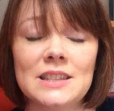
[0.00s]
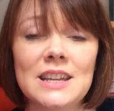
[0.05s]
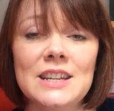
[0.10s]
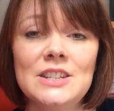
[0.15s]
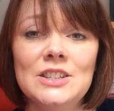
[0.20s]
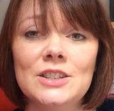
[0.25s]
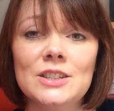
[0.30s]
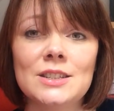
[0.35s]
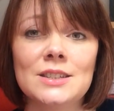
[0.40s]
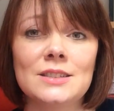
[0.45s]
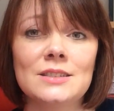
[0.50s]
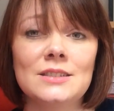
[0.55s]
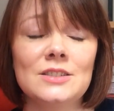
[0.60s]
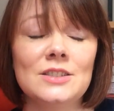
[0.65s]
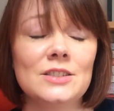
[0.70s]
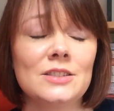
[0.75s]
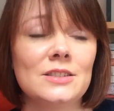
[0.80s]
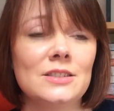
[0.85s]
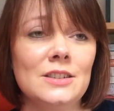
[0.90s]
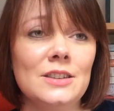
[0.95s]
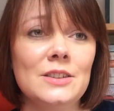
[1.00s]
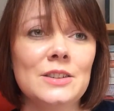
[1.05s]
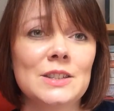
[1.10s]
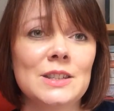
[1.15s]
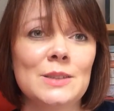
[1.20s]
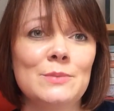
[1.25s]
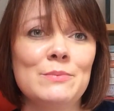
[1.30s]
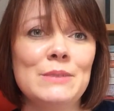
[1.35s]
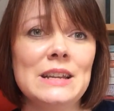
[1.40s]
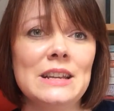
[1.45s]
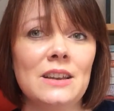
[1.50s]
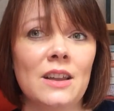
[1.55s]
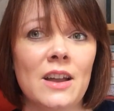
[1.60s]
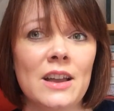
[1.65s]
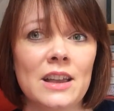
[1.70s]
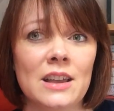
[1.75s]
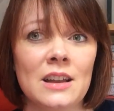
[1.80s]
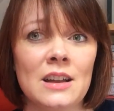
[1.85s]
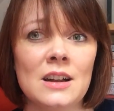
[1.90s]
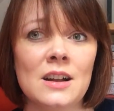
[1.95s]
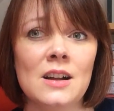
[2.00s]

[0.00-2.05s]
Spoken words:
they just looked at me like